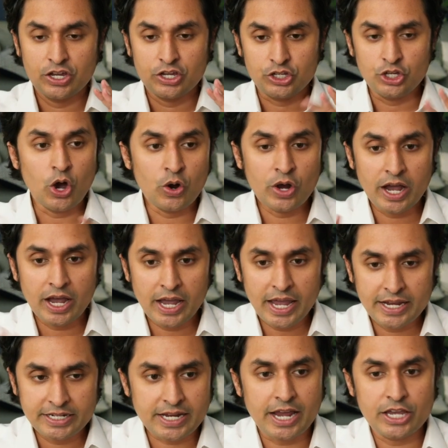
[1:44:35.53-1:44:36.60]
Yoga
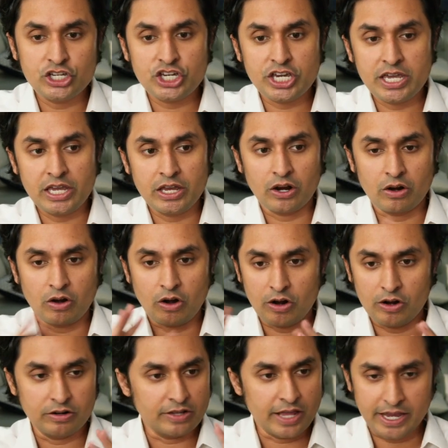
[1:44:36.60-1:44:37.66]
and Tai Chi
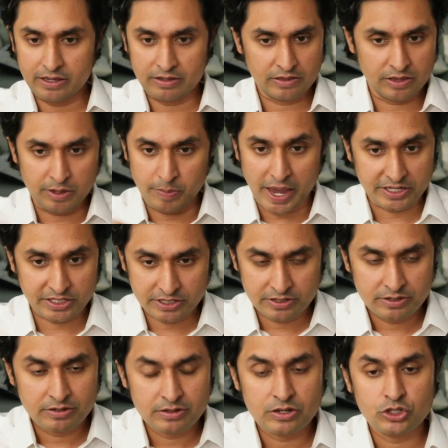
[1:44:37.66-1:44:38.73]
are like the best.
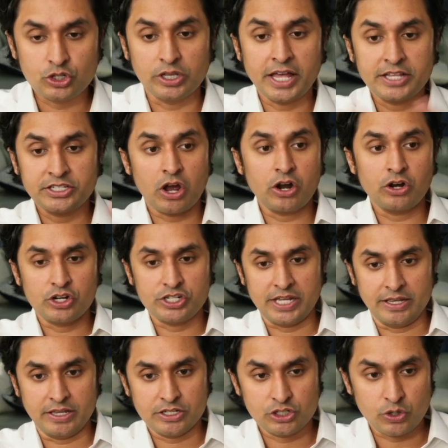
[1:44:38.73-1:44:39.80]
So let's
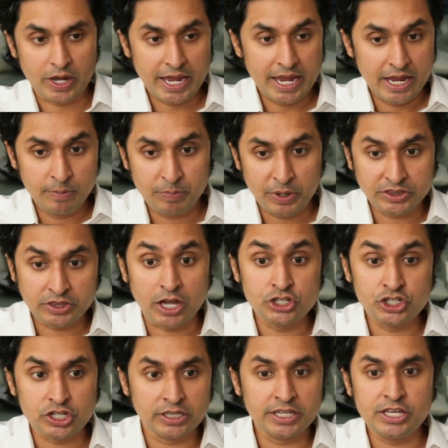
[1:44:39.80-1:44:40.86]
understand this. So in
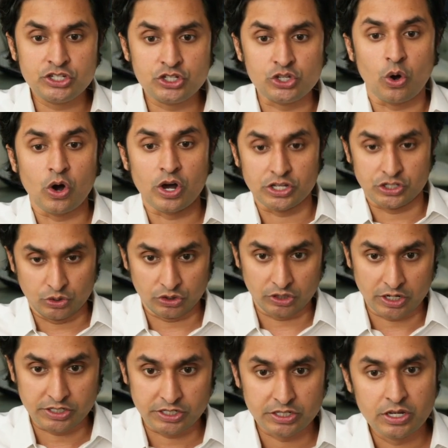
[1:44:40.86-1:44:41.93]
Patanjali's Yoga
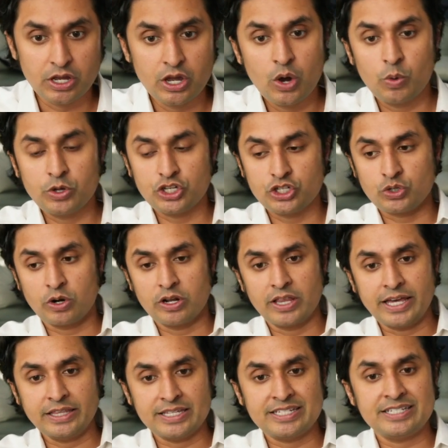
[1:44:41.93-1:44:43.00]
Sutras, which is sort of
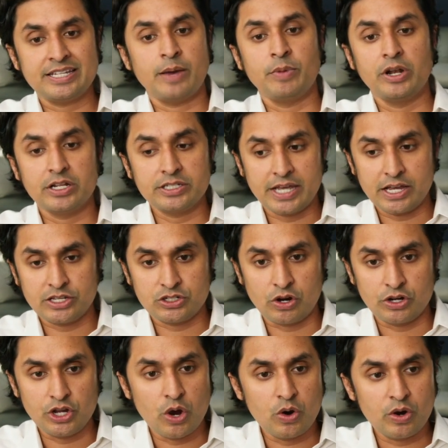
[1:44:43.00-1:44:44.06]
like the seminal text
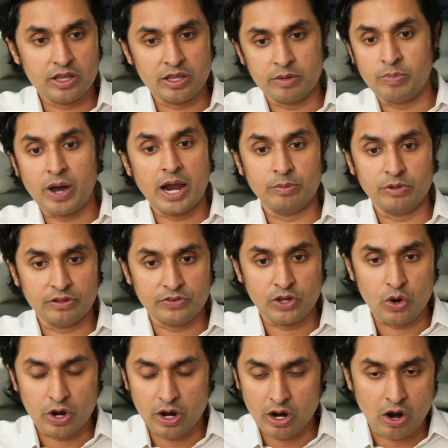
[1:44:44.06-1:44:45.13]
on yoga, the Bible of
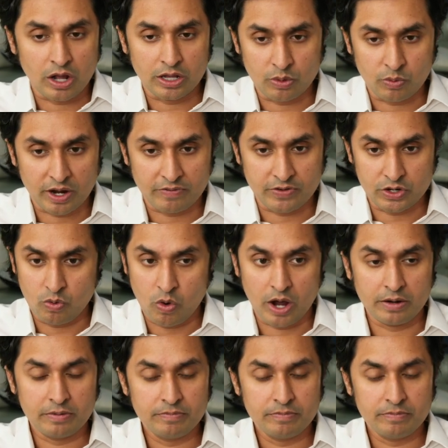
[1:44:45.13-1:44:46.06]
yoga, call it whatever you want.